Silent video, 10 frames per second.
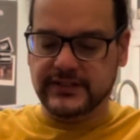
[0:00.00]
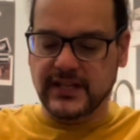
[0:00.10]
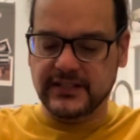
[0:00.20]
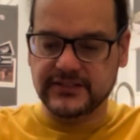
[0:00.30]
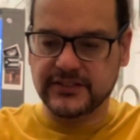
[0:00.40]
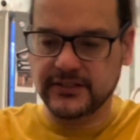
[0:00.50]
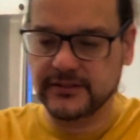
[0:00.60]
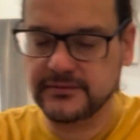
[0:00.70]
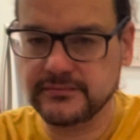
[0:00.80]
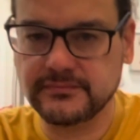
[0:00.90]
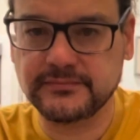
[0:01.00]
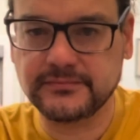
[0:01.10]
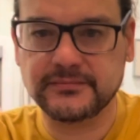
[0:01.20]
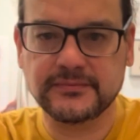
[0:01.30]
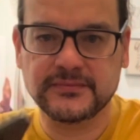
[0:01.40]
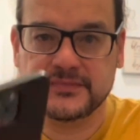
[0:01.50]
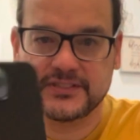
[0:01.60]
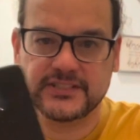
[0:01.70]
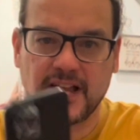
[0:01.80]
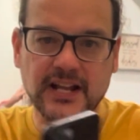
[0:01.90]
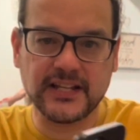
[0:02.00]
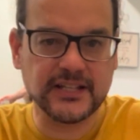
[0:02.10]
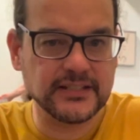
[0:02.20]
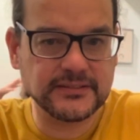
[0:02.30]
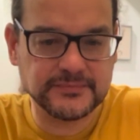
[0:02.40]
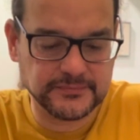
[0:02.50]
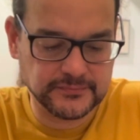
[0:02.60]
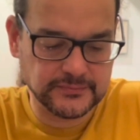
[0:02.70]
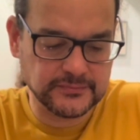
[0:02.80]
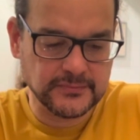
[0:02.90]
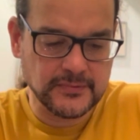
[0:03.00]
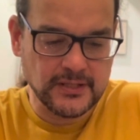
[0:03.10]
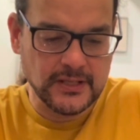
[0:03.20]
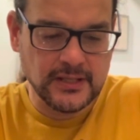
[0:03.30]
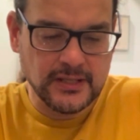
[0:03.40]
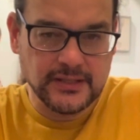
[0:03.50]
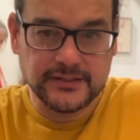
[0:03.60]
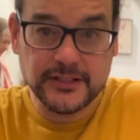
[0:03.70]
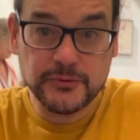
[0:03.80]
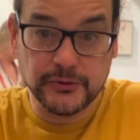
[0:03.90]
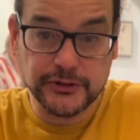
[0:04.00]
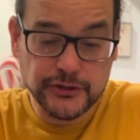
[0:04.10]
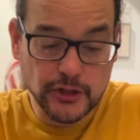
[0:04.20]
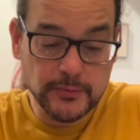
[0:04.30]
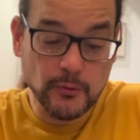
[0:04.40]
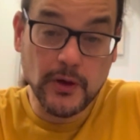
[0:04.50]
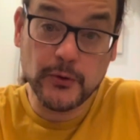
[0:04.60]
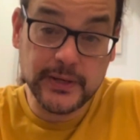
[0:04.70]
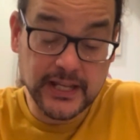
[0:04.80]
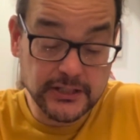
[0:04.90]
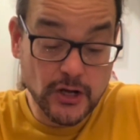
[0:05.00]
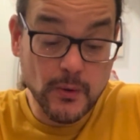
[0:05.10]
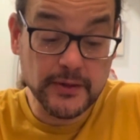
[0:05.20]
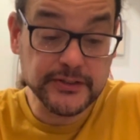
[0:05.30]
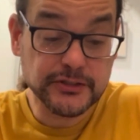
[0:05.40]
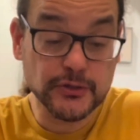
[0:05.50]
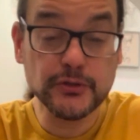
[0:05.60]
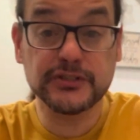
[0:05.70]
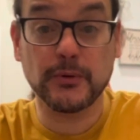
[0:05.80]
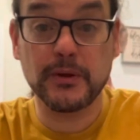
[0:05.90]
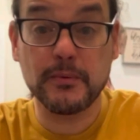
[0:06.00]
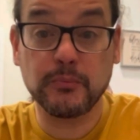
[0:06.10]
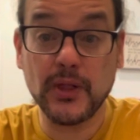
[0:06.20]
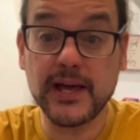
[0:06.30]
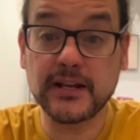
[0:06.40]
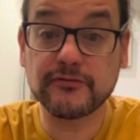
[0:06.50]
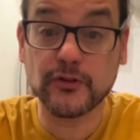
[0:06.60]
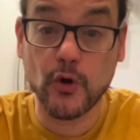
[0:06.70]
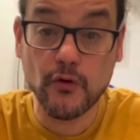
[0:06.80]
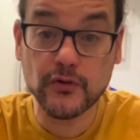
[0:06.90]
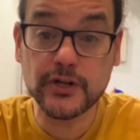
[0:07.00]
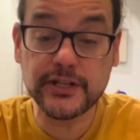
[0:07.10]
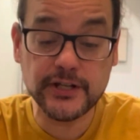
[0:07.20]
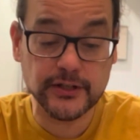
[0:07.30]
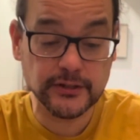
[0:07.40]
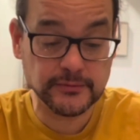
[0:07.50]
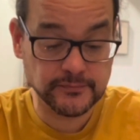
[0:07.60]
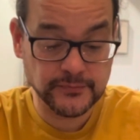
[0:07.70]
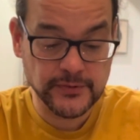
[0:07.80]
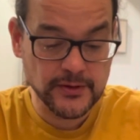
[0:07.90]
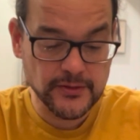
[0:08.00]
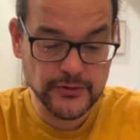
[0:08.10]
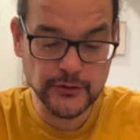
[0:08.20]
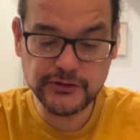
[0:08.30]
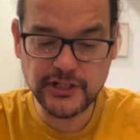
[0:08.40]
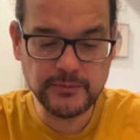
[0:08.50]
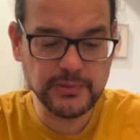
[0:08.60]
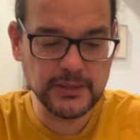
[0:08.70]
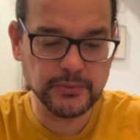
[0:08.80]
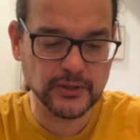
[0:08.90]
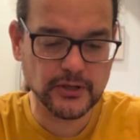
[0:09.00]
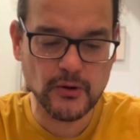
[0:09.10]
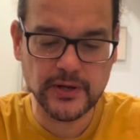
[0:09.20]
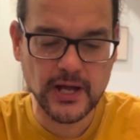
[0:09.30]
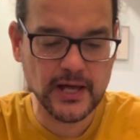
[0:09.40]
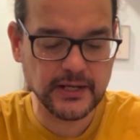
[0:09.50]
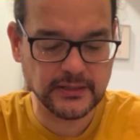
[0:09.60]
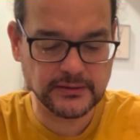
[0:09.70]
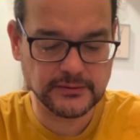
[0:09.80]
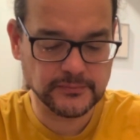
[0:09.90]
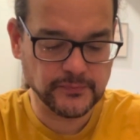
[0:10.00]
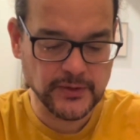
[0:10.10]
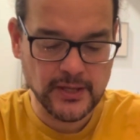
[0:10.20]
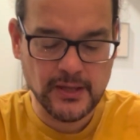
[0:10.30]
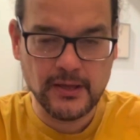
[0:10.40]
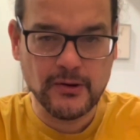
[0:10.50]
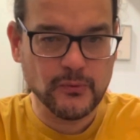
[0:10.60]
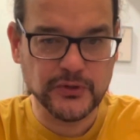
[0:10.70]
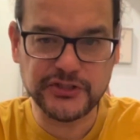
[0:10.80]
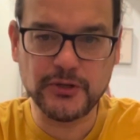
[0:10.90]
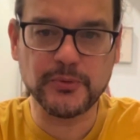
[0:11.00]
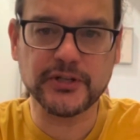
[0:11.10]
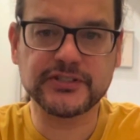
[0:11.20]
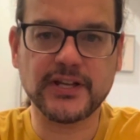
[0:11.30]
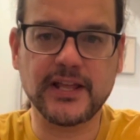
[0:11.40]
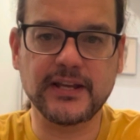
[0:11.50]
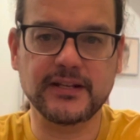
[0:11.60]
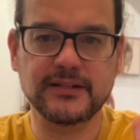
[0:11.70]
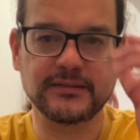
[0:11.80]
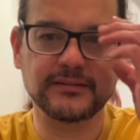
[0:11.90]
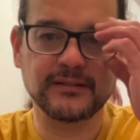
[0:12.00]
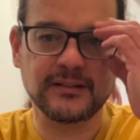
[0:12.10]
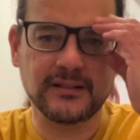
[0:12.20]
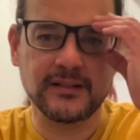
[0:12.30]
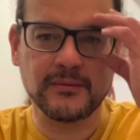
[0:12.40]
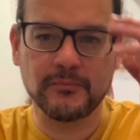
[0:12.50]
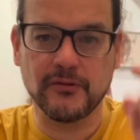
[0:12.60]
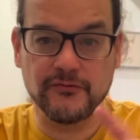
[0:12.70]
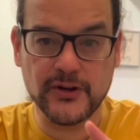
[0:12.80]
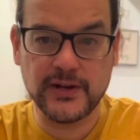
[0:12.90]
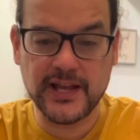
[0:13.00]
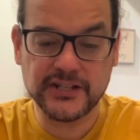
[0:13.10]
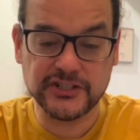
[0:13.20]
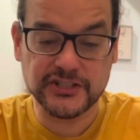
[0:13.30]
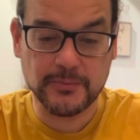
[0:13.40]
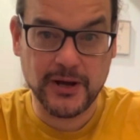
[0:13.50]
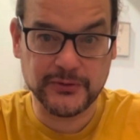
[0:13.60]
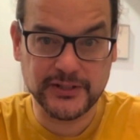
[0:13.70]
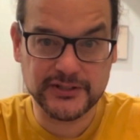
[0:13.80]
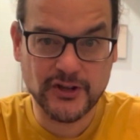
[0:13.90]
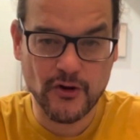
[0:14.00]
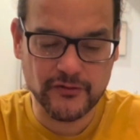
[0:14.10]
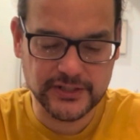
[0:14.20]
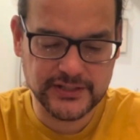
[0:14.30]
test. Signing in. This will determine whether we get to go on this cruise that we've been planning for over a year. 13 people are going on it. We're super excited, but very anxious about this COVID